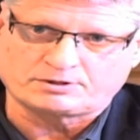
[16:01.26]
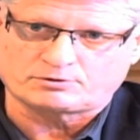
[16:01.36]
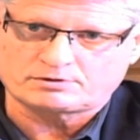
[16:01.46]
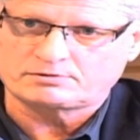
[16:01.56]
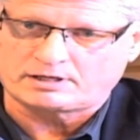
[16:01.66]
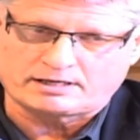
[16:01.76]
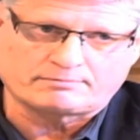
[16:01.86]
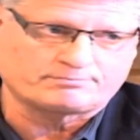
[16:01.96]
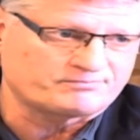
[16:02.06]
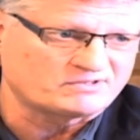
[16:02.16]
you
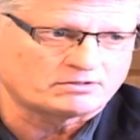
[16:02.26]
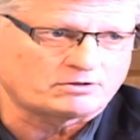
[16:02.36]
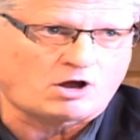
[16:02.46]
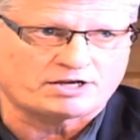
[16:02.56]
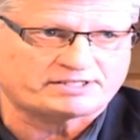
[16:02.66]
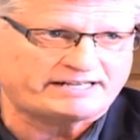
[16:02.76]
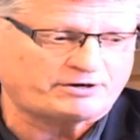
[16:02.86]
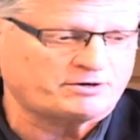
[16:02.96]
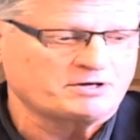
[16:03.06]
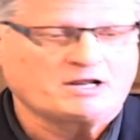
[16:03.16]
know, laws
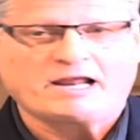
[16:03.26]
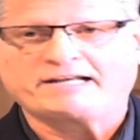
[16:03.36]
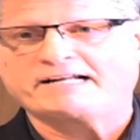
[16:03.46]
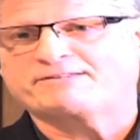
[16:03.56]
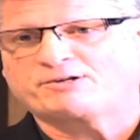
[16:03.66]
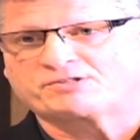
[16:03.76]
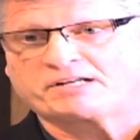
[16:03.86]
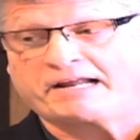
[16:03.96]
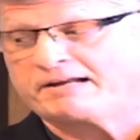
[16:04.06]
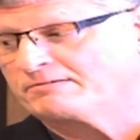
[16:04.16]
here, and yet they'll
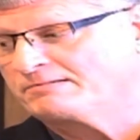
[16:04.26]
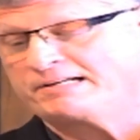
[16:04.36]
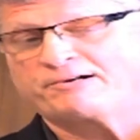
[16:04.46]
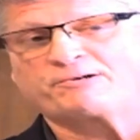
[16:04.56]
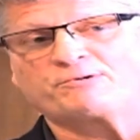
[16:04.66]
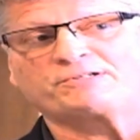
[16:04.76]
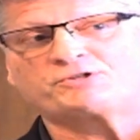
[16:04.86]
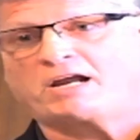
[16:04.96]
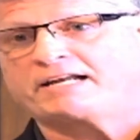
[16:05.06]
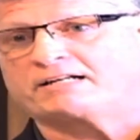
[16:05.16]
say, here, go to
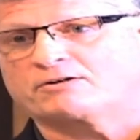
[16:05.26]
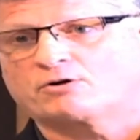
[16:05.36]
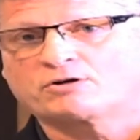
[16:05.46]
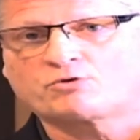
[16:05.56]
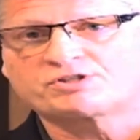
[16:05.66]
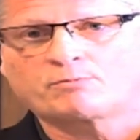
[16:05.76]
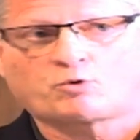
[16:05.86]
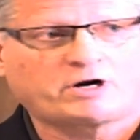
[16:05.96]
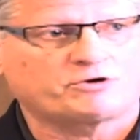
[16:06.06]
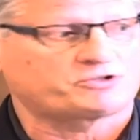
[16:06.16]
China, or go somewhere